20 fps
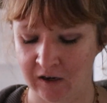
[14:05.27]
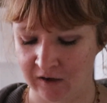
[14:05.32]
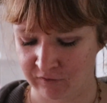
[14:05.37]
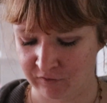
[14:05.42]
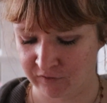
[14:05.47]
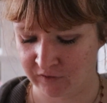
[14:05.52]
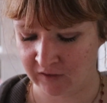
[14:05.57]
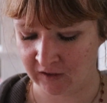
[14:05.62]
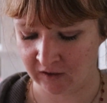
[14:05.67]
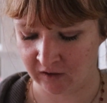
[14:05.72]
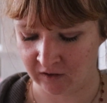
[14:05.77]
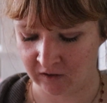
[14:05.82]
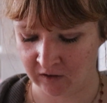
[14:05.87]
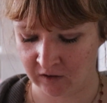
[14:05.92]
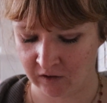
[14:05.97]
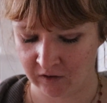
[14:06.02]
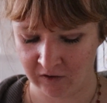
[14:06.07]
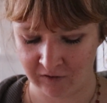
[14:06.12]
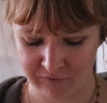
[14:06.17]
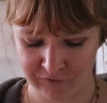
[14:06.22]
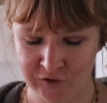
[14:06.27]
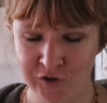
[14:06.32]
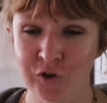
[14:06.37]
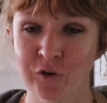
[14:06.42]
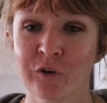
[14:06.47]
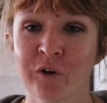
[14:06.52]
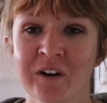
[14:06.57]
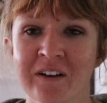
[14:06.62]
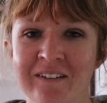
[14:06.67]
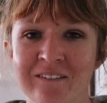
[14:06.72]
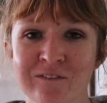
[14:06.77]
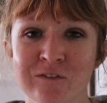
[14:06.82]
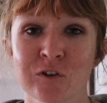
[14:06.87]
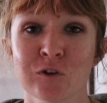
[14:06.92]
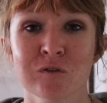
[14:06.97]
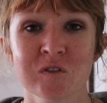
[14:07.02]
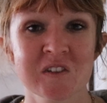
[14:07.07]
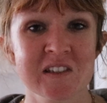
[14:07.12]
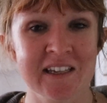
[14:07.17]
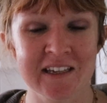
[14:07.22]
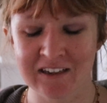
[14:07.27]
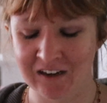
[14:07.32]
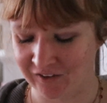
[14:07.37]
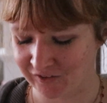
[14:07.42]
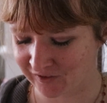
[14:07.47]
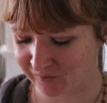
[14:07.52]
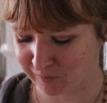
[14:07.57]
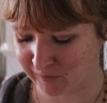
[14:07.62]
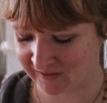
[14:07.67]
if you've seen other